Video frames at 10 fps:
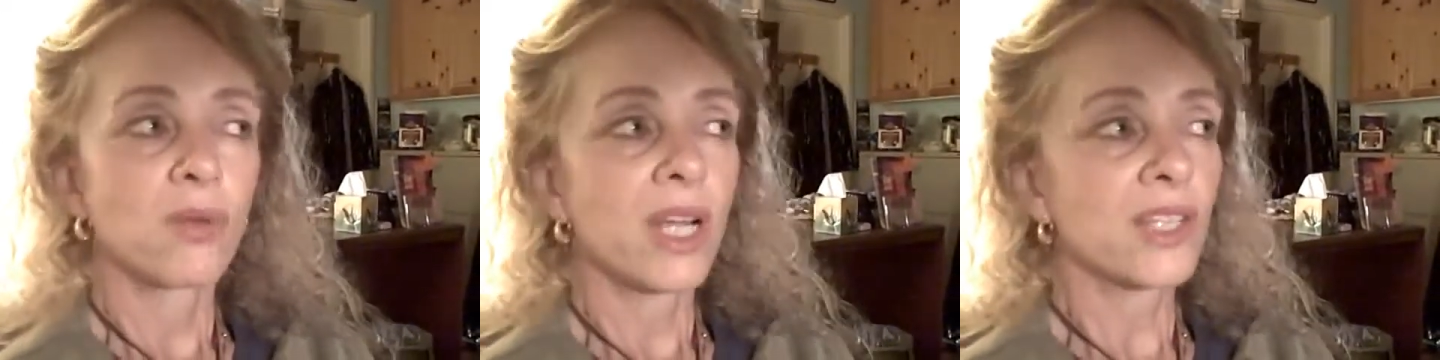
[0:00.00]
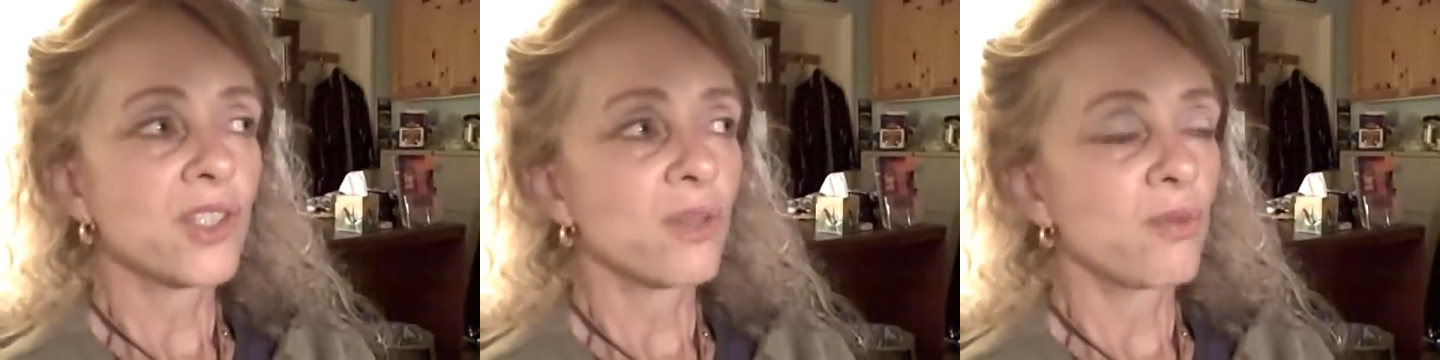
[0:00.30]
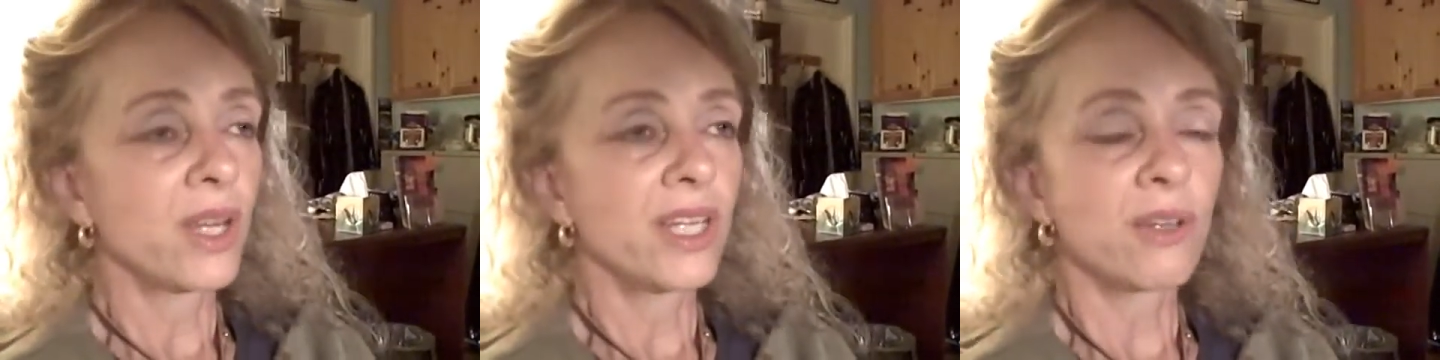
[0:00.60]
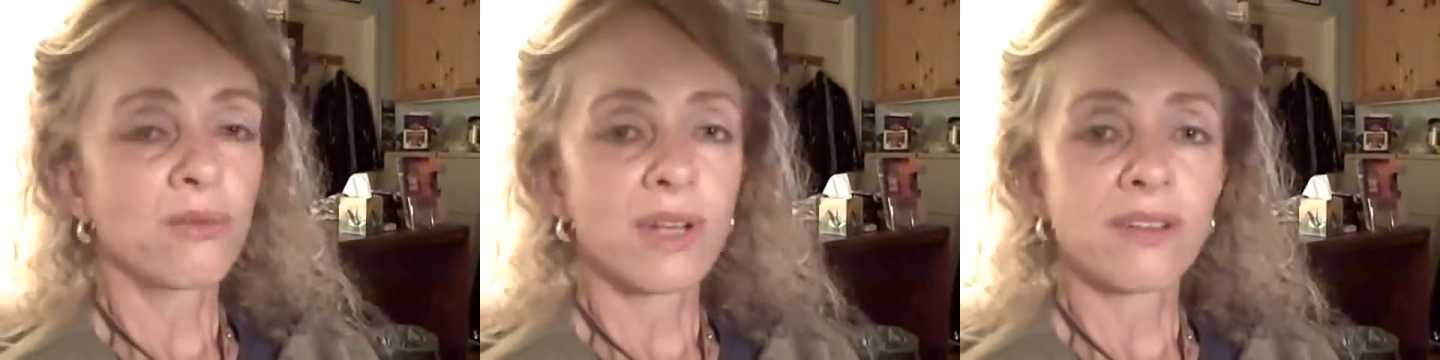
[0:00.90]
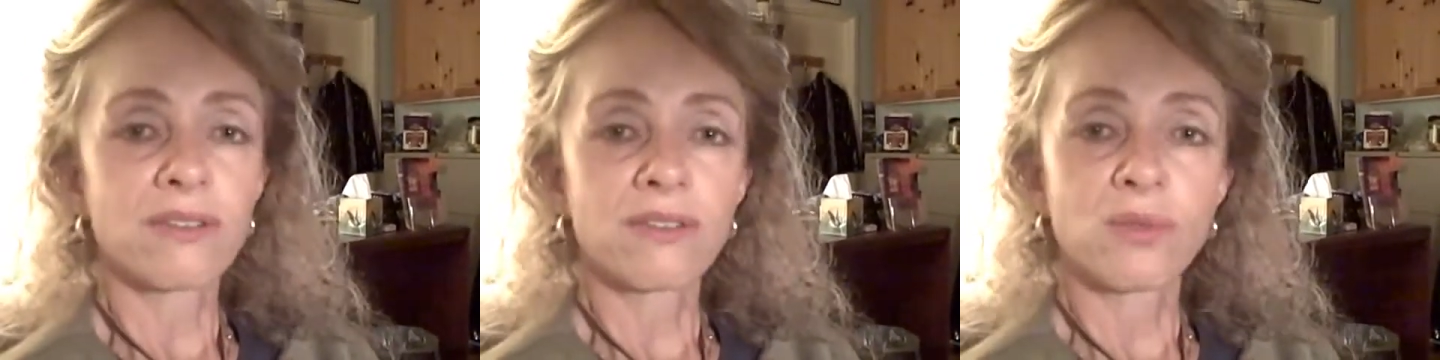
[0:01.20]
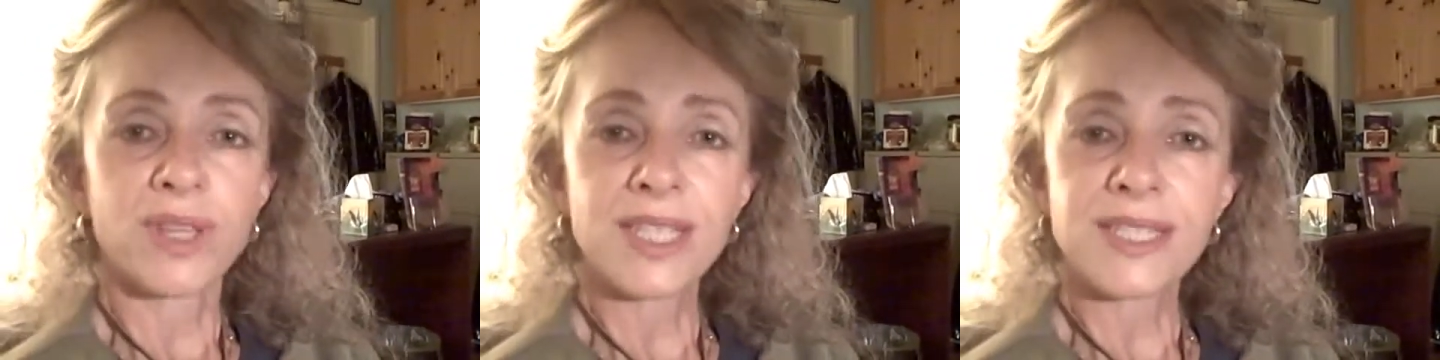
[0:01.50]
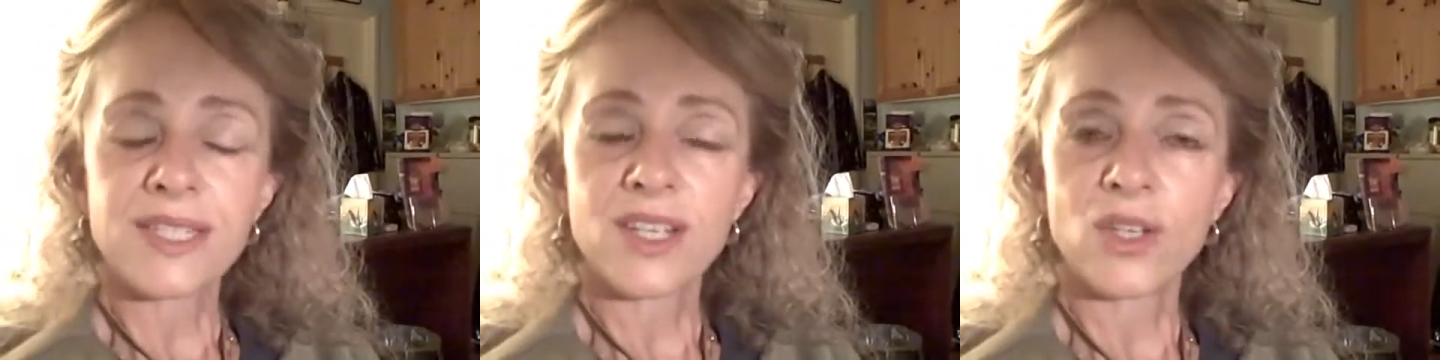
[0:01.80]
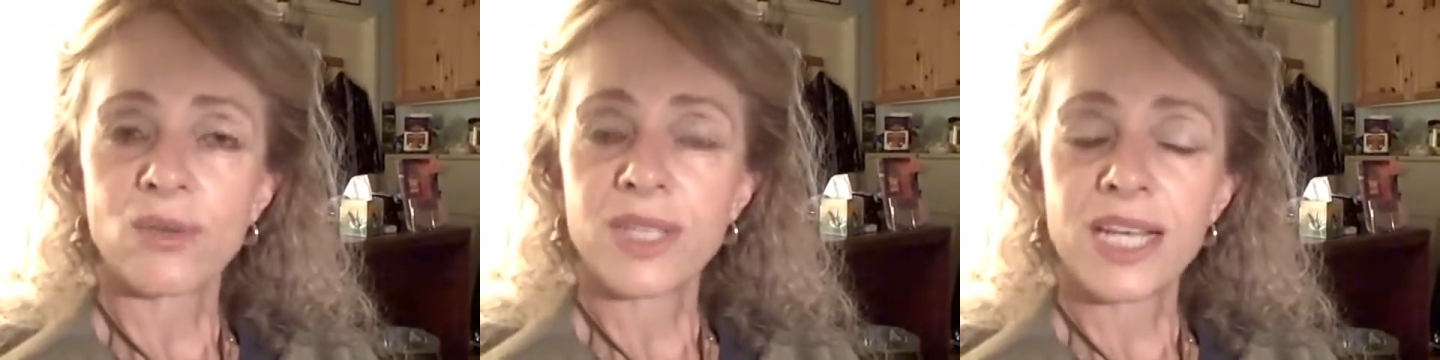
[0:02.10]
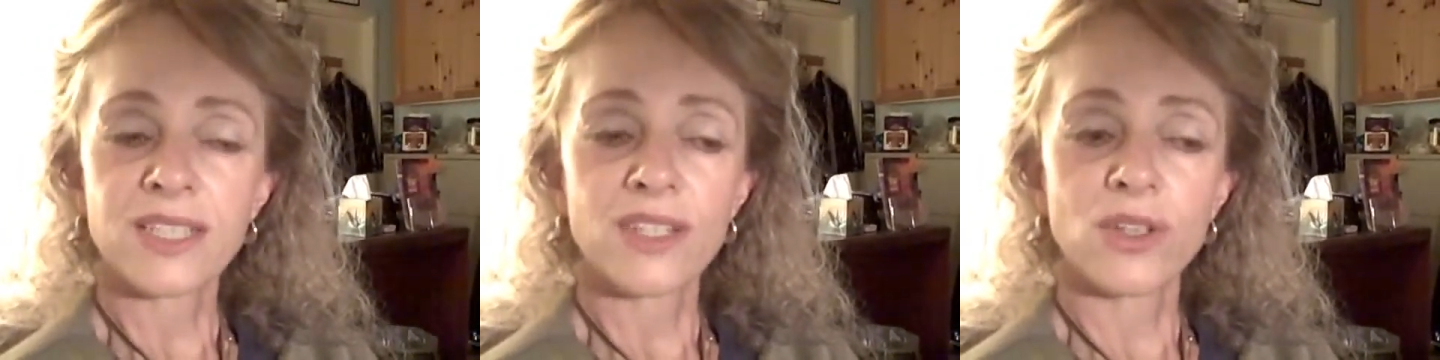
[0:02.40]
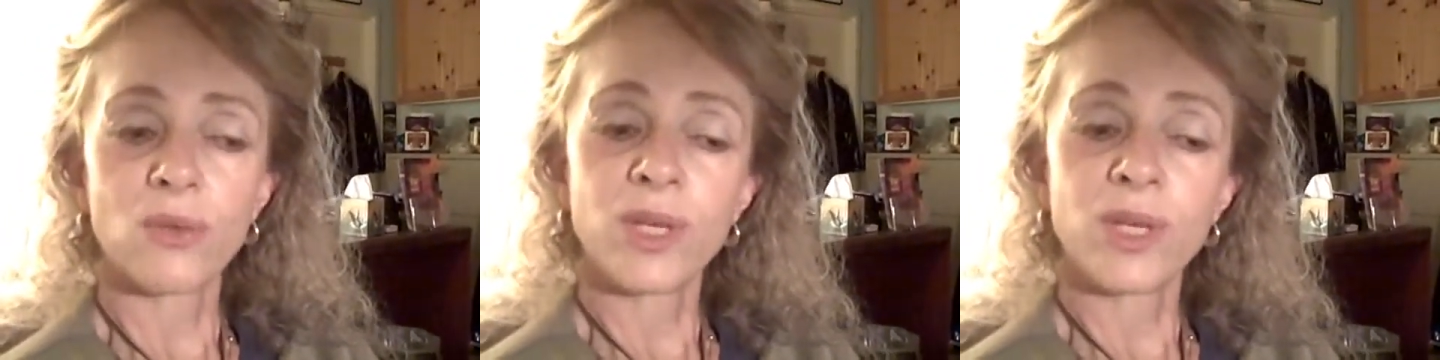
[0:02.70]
We're actually running around with this to do and that to do.